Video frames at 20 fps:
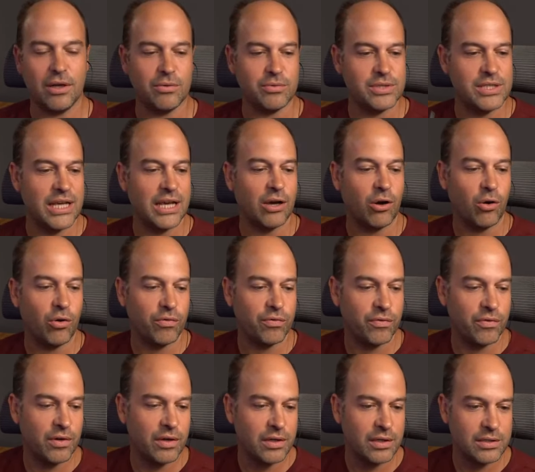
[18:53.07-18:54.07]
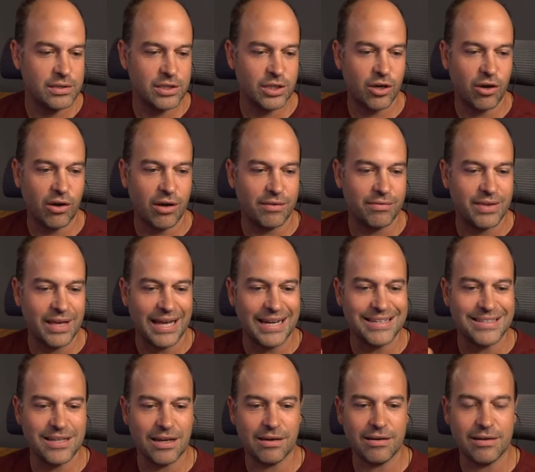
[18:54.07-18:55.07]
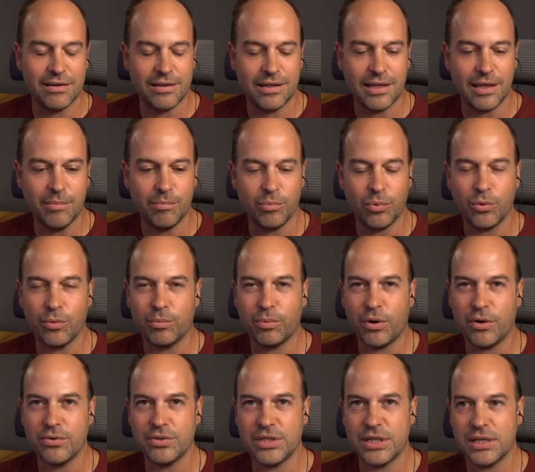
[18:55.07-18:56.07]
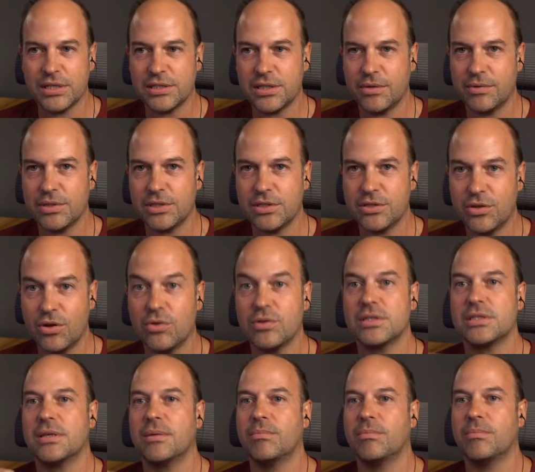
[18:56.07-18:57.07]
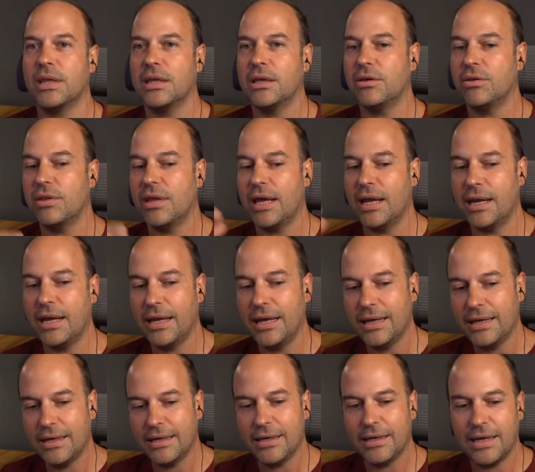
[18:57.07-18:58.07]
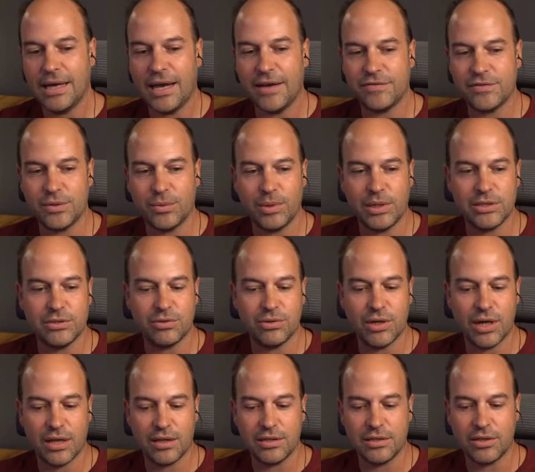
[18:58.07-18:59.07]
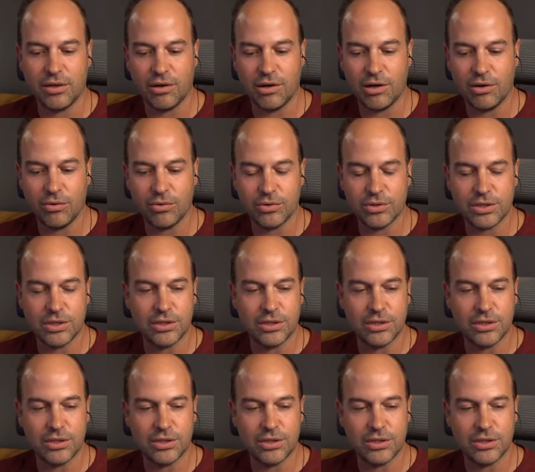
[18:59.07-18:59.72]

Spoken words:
tick off to kind of get done at the import process. So it's not something you then have to enter another dialog to